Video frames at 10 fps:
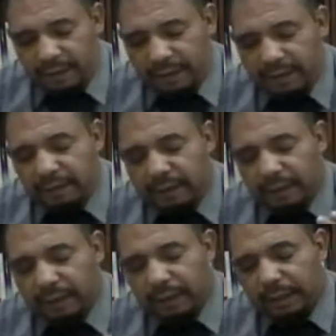third
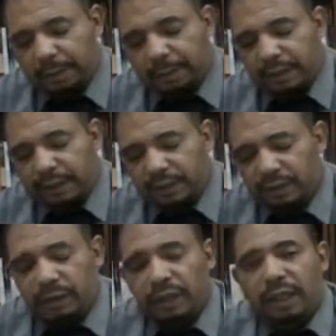
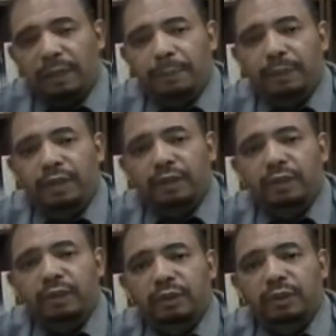person point
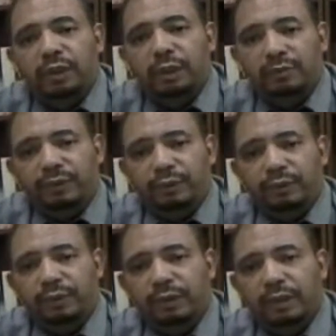of view,
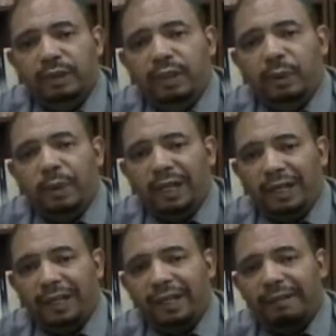
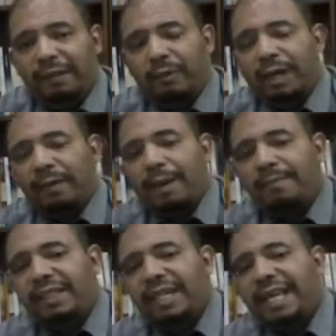where I'm
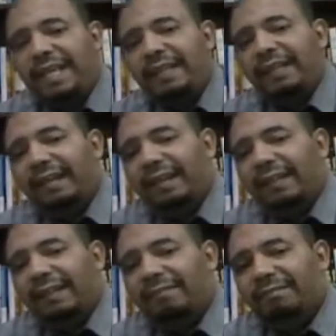saying
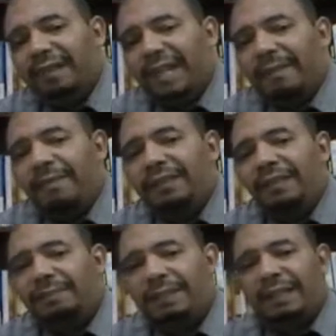
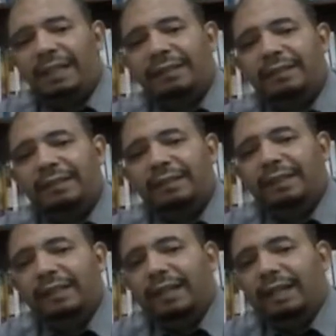limited because
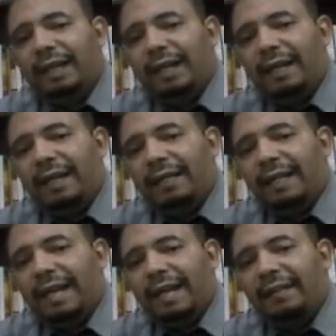
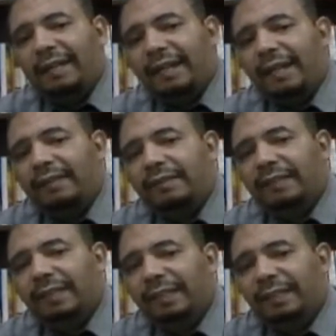the narrator
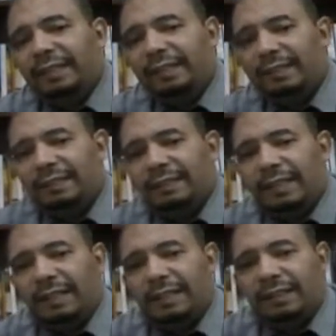here
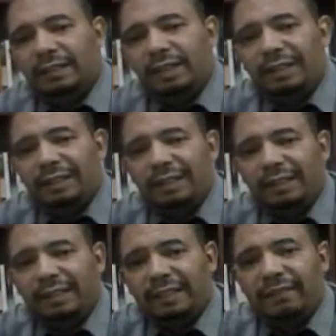is not
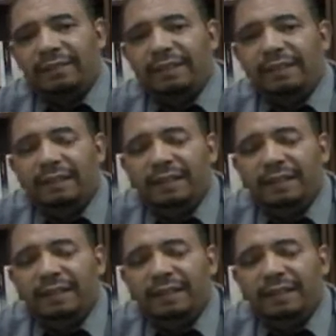given